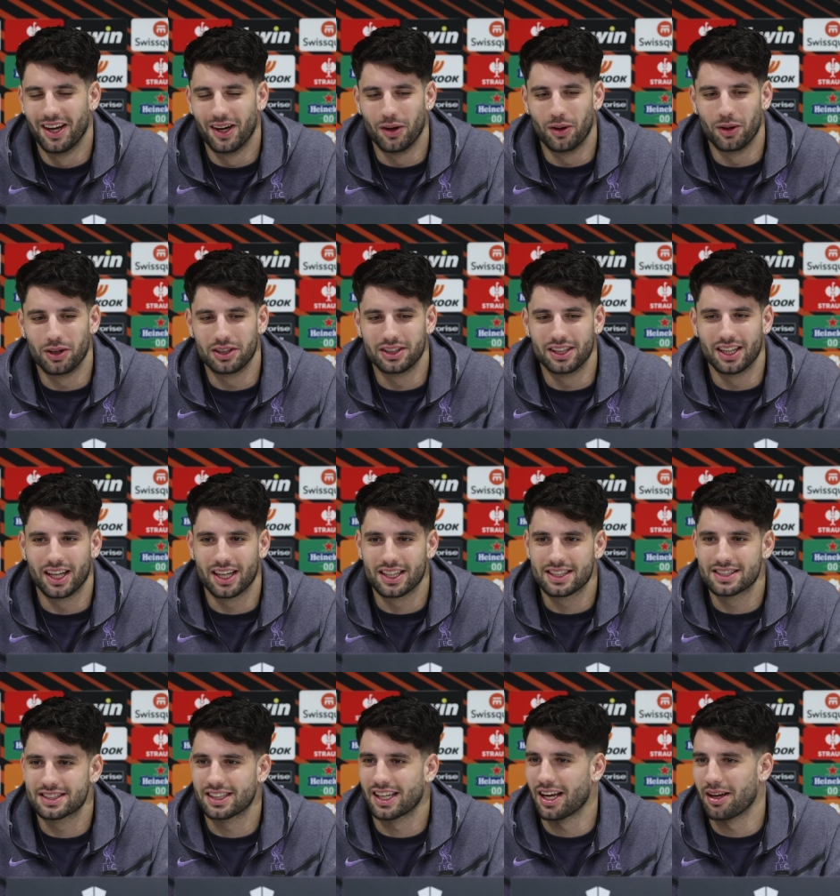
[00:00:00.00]
or the
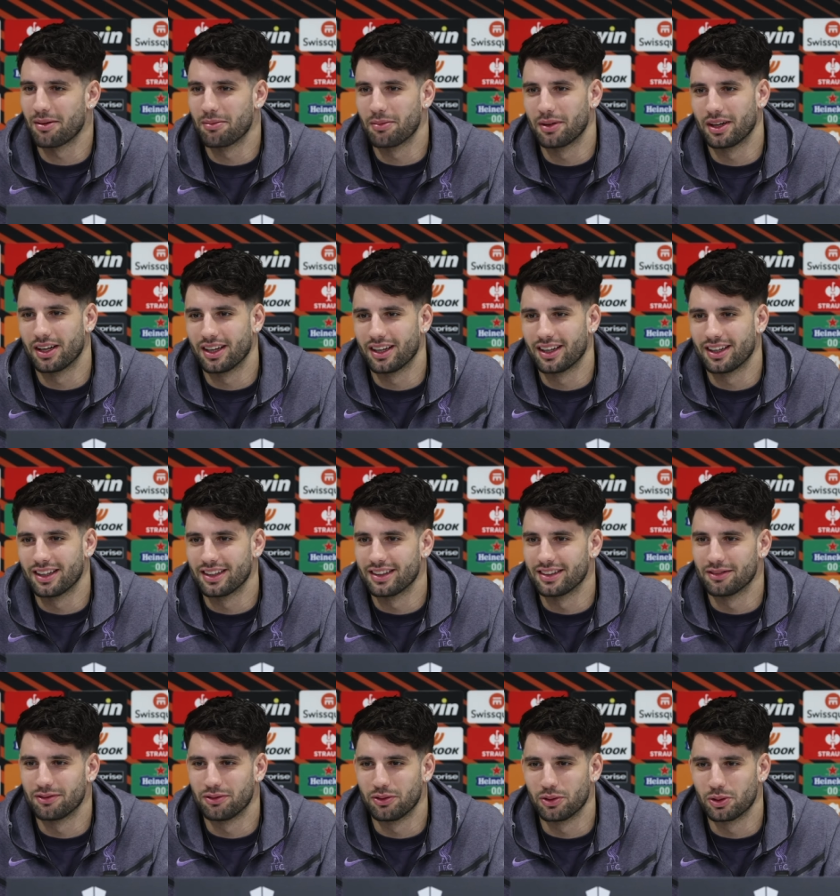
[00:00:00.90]
next game
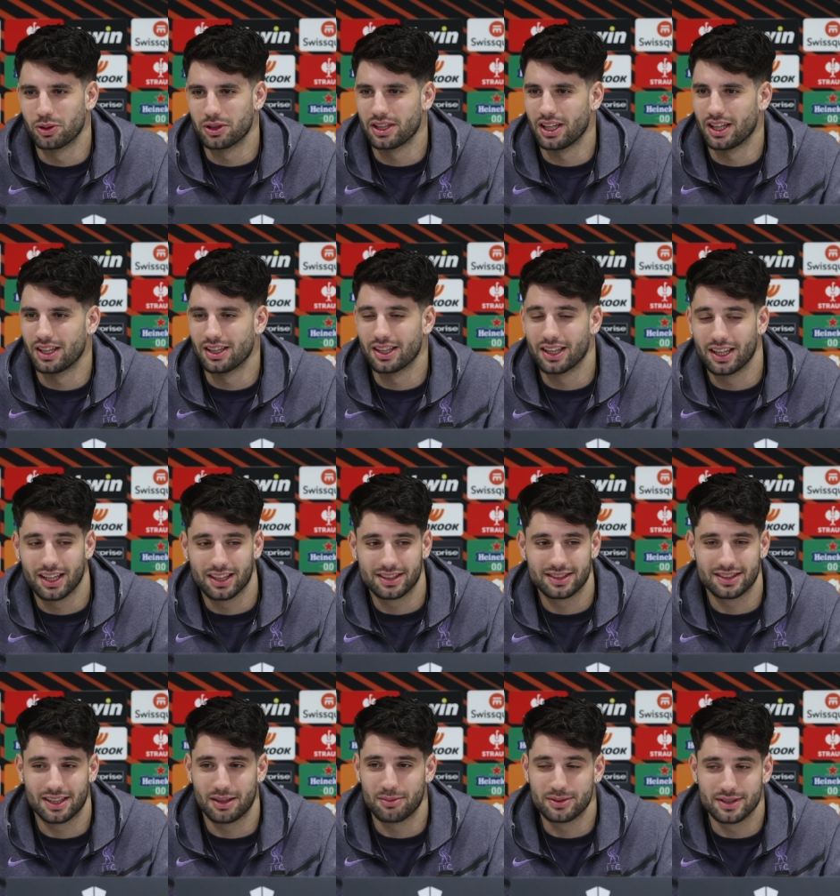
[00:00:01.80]
uh, 40 and the
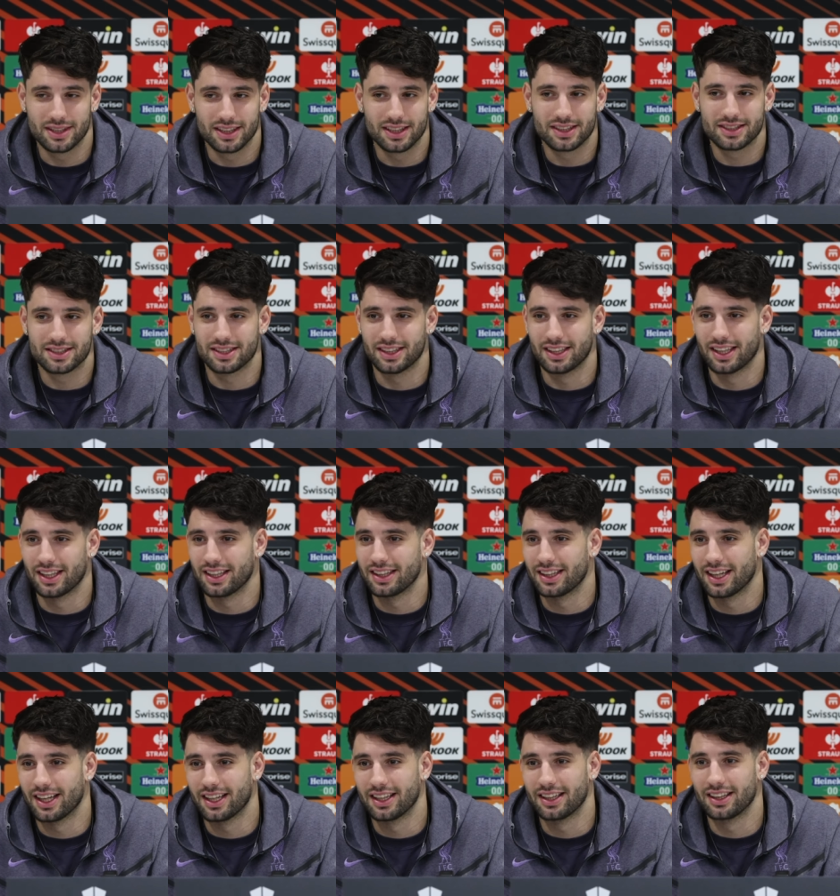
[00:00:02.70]
next game 60
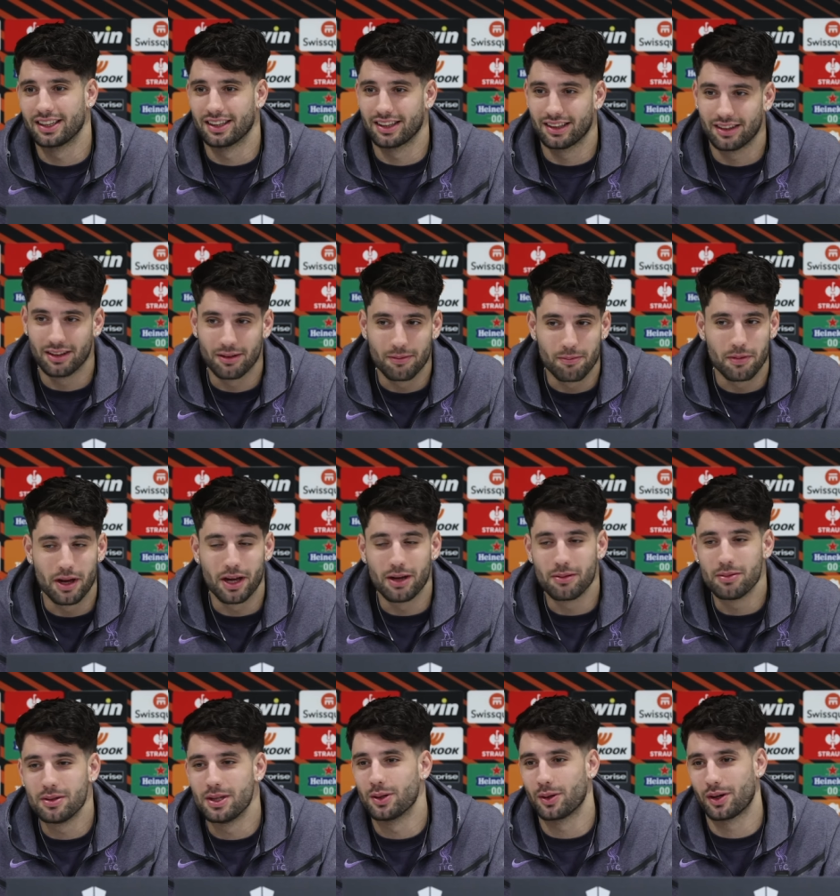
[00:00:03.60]
and then
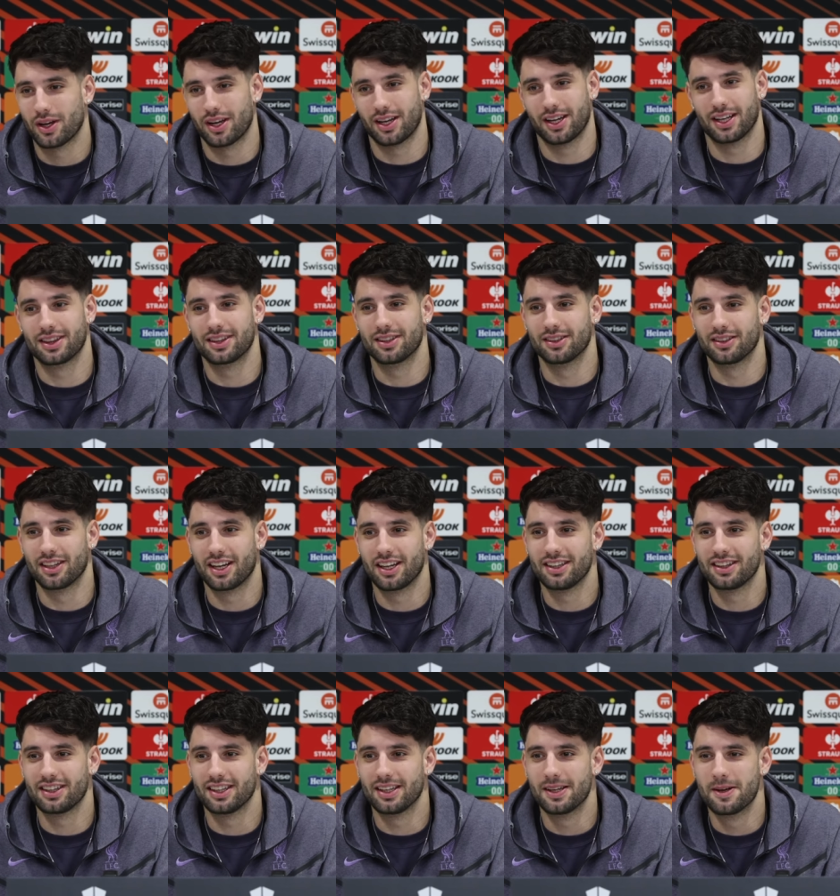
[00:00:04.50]
maybe you can get to
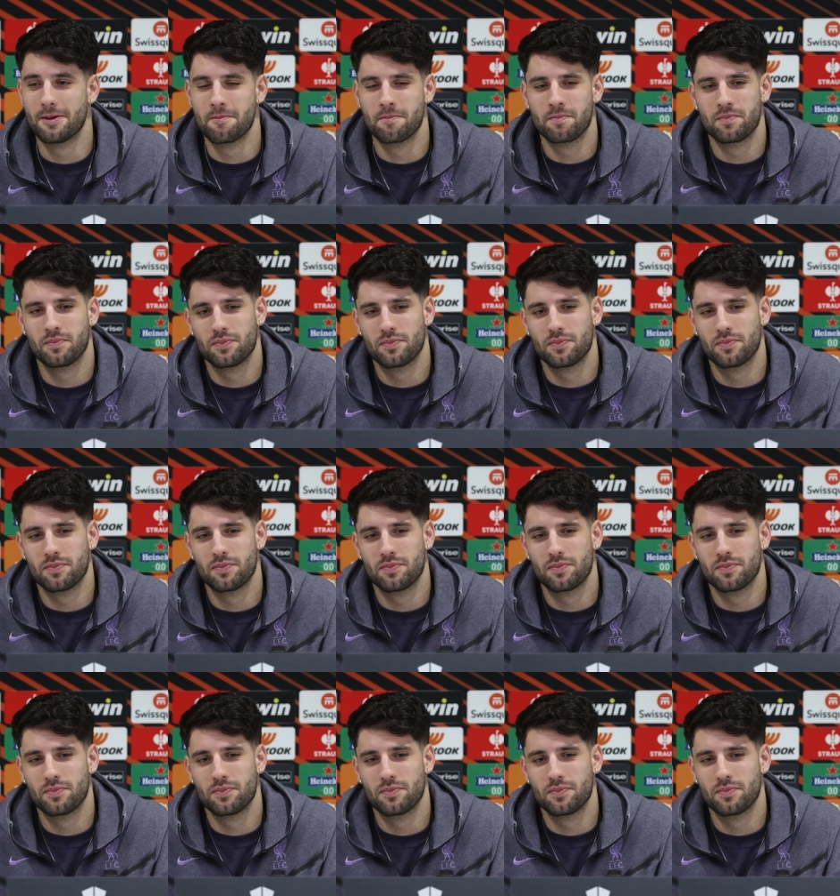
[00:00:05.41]
90.